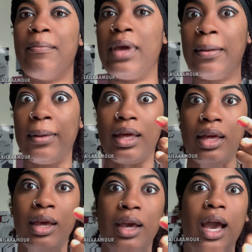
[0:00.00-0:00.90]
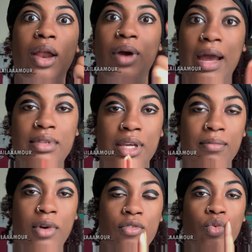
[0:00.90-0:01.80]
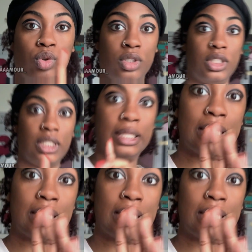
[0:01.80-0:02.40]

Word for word: Maybe I don't have to take them off. We'll see.